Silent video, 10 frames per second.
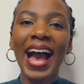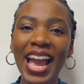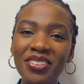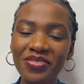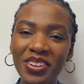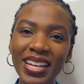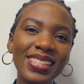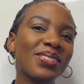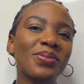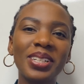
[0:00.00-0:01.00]
Hi
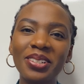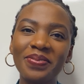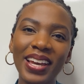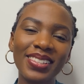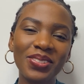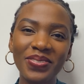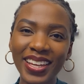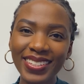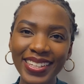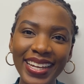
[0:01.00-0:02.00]
friends, welcome back to
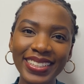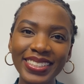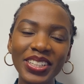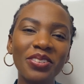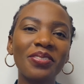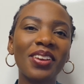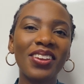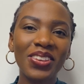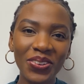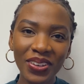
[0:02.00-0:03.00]
my channel. If you're
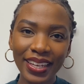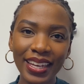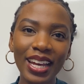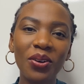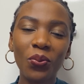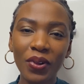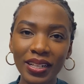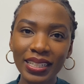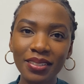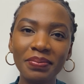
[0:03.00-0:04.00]
new here,
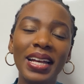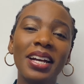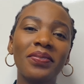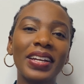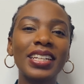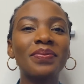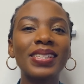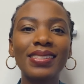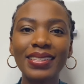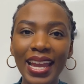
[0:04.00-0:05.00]
welcome. My name
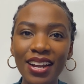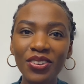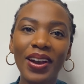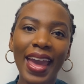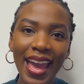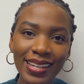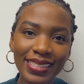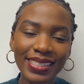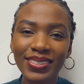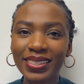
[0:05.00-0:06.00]
is Carol,
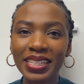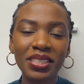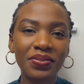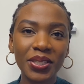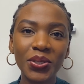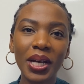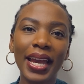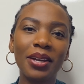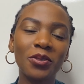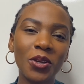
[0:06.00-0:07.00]
and in today's video
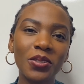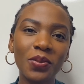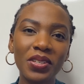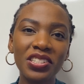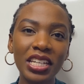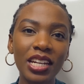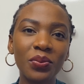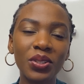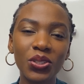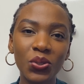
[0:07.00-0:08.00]
I am going to be sharing
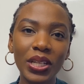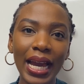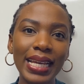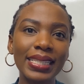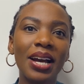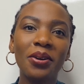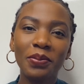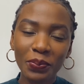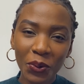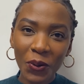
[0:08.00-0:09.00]
with you guys
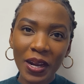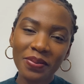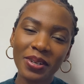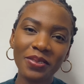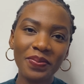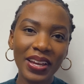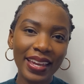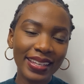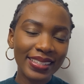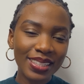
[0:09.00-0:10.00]
more about my
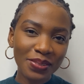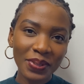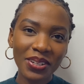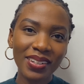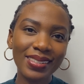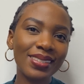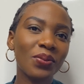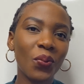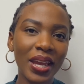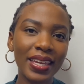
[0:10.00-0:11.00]
experience
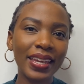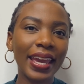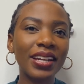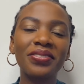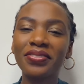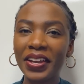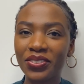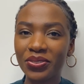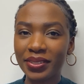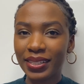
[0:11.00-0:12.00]
working at
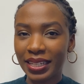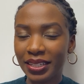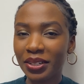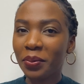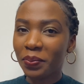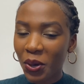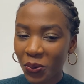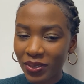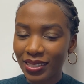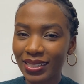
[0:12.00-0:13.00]
factories in
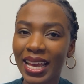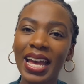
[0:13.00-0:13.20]
Poland.